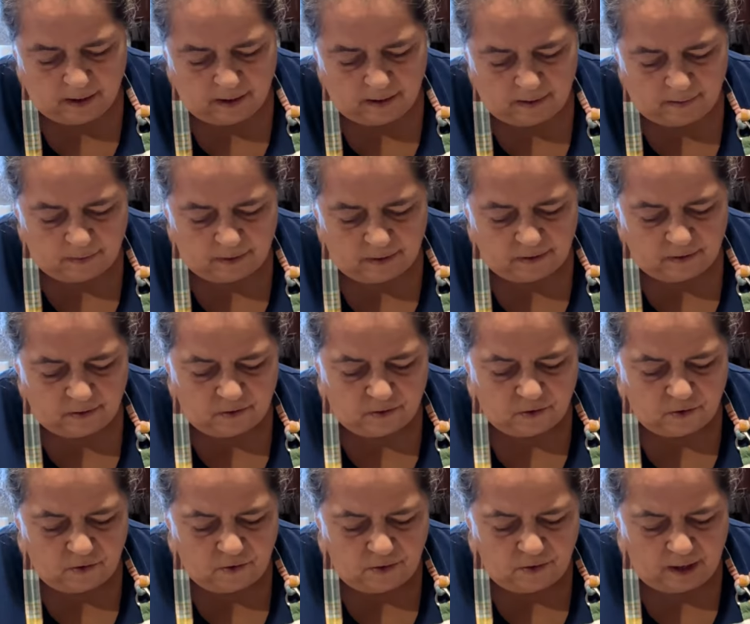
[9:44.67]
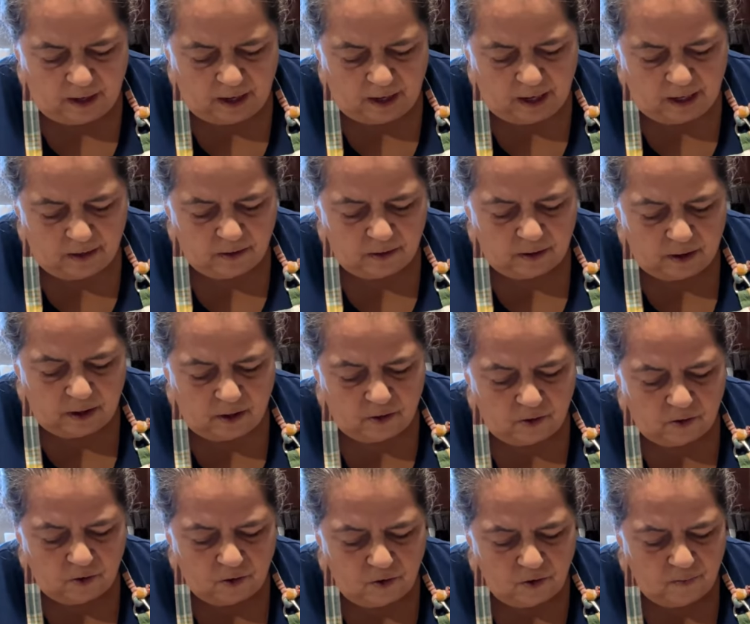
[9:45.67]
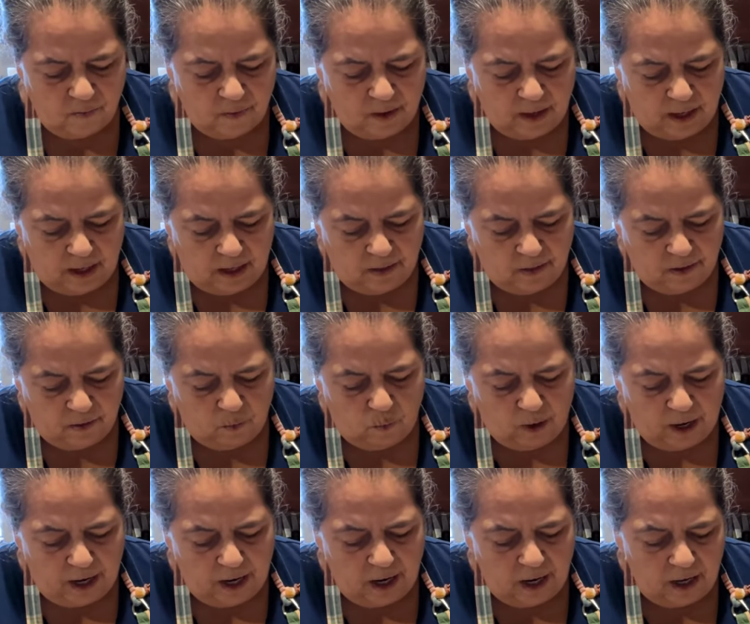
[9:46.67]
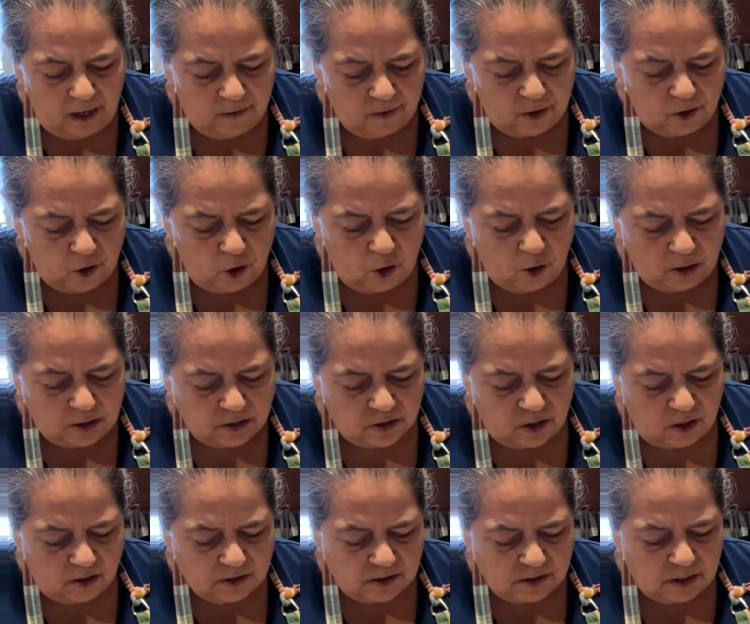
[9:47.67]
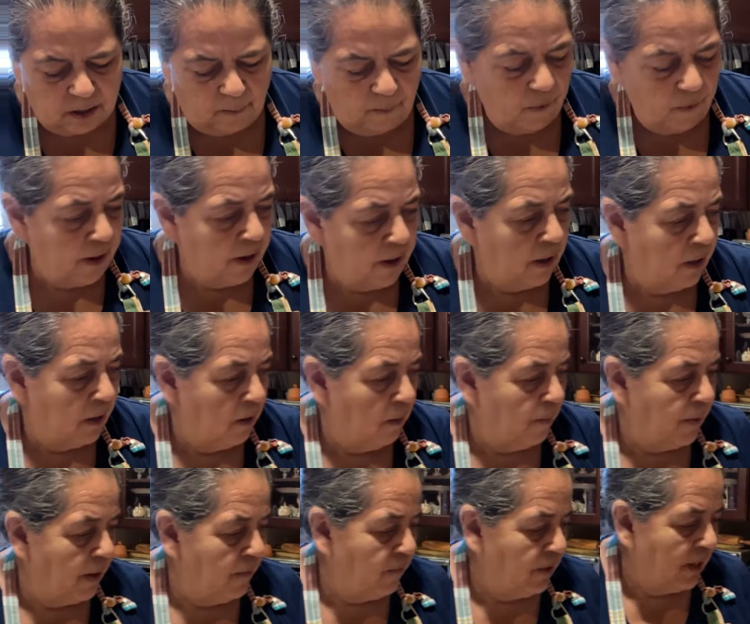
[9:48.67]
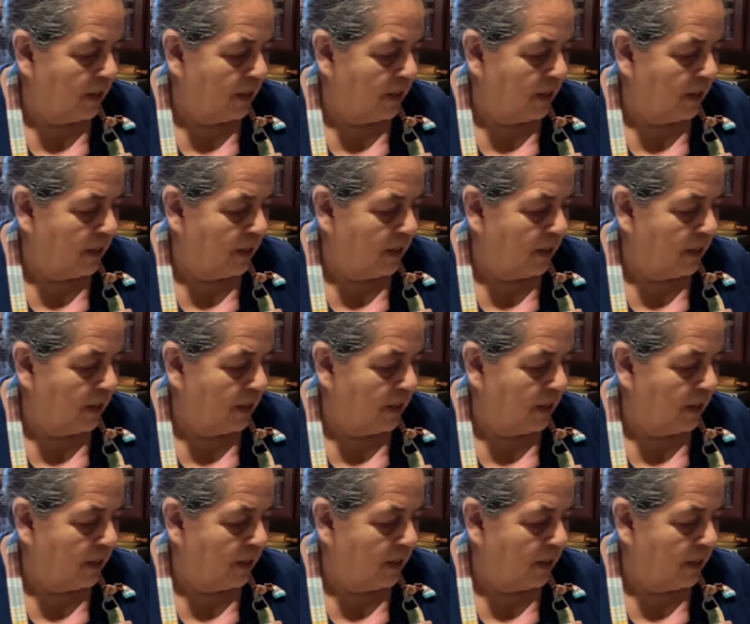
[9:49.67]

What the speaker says: I'm going to stir that together. The way the curd starts separating a little bit, if it